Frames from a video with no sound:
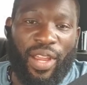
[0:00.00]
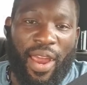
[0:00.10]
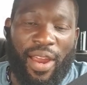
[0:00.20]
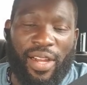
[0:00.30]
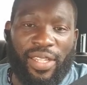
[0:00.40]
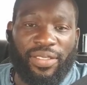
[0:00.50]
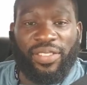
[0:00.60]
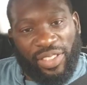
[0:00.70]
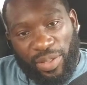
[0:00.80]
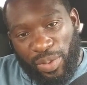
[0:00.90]
Uh,
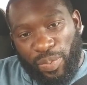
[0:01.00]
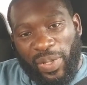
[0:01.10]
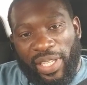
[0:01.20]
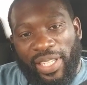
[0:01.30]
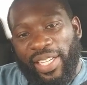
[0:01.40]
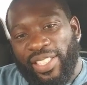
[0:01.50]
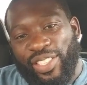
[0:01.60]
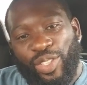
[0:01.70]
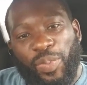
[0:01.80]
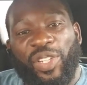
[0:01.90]
being that it's
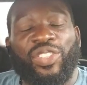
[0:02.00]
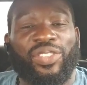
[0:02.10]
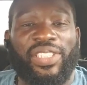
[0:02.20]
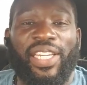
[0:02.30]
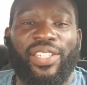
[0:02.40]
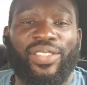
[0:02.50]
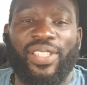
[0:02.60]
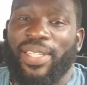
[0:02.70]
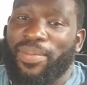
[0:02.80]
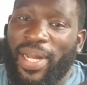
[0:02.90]
a spiritual channel
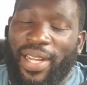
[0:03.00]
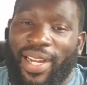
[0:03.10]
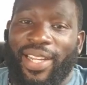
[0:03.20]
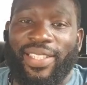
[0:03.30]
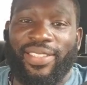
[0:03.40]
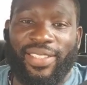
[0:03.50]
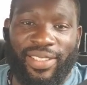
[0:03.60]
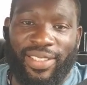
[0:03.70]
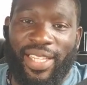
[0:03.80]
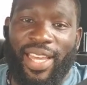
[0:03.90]
and my audience
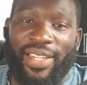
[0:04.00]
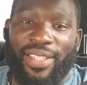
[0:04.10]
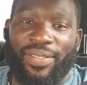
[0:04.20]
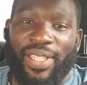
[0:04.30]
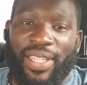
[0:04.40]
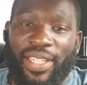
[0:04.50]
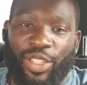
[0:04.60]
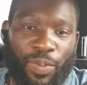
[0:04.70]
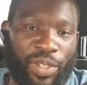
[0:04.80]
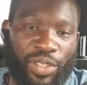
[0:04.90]
is that of a uh,
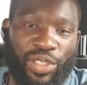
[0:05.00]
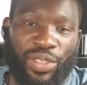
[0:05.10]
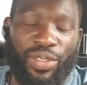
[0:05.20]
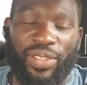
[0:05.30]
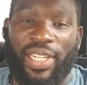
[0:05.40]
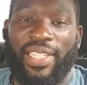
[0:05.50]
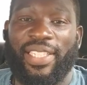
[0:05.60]
spiritual uh,